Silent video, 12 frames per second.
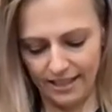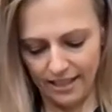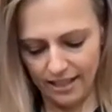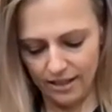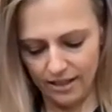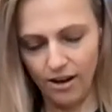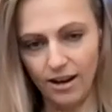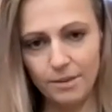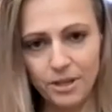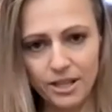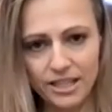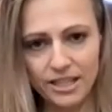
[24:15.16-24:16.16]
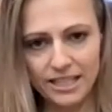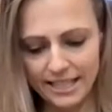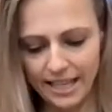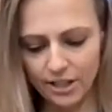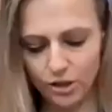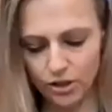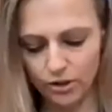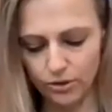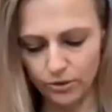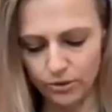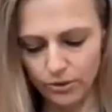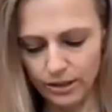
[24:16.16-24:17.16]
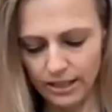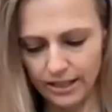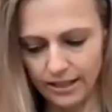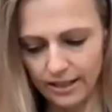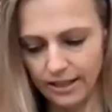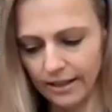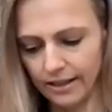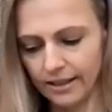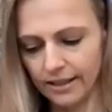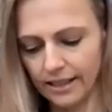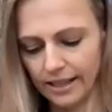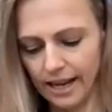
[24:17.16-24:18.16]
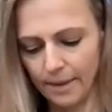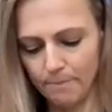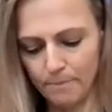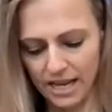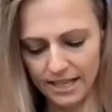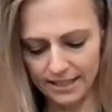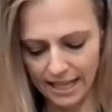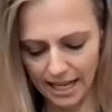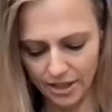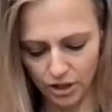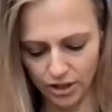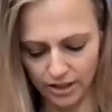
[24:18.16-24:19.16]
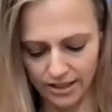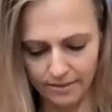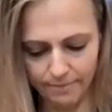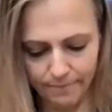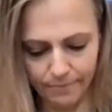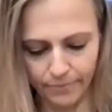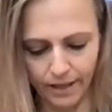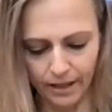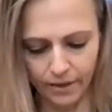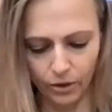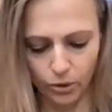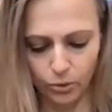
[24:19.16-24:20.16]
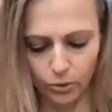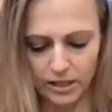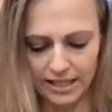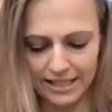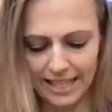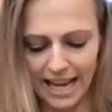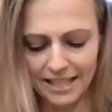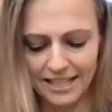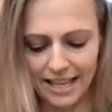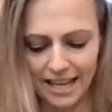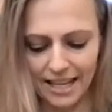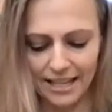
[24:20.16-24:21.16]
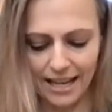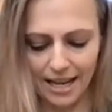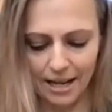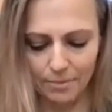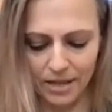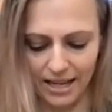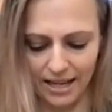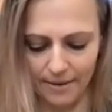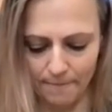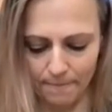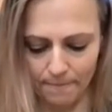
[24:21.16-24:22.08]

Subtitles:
And I am going to teach you a meditation called Satanama,